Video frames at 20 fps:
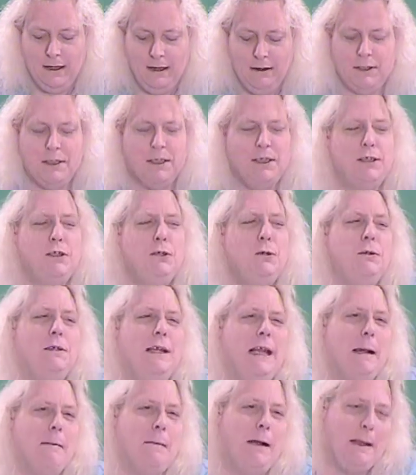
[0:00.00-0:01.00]
I was just too
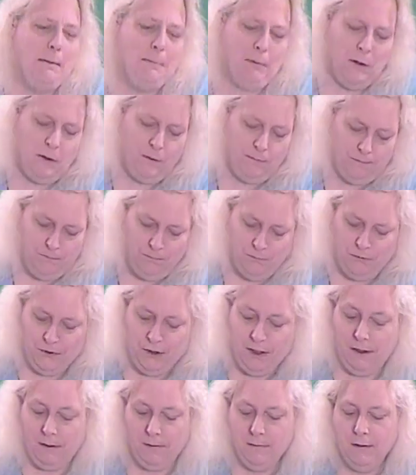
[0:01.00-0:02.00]
damn hyper.
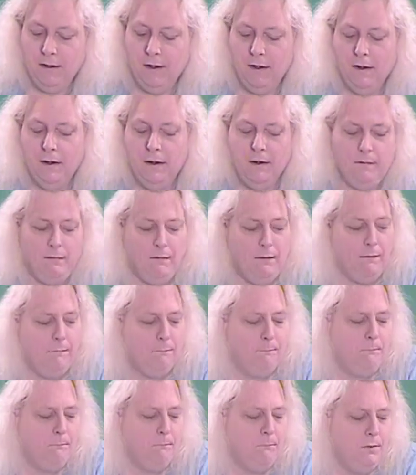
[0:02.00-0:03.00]
Yeah.
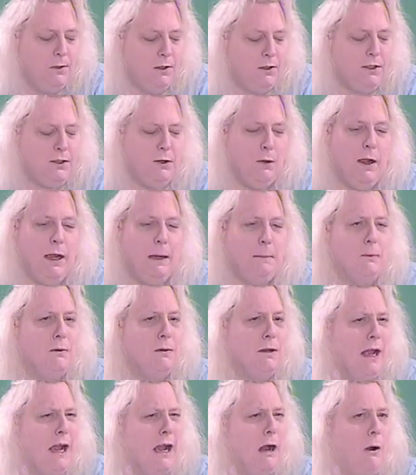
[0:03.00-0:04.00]
Well, you're still hyper
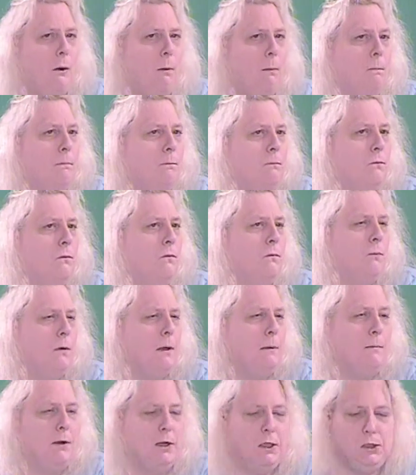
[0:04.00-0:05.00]
now.
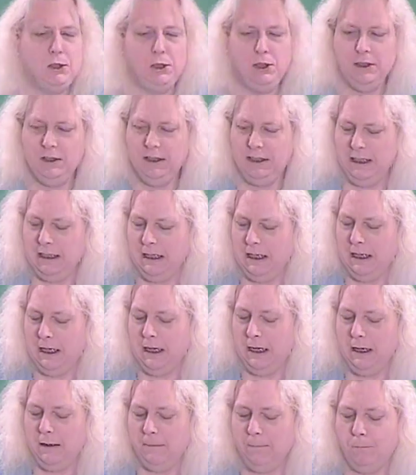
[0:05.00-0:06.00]
Pretty much.
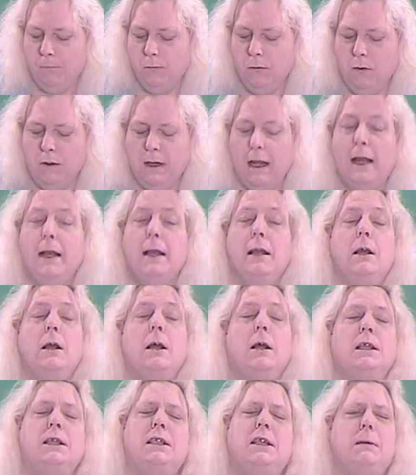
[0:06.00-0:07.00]
Yeah. Okay.
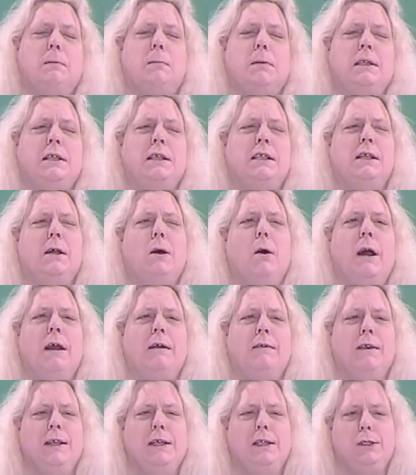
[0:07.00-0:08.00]
So, but still,
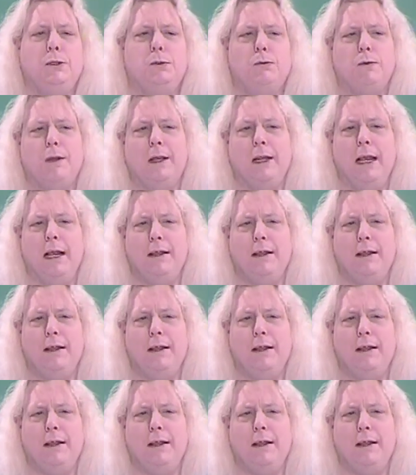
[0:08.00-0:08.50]
I think you're right.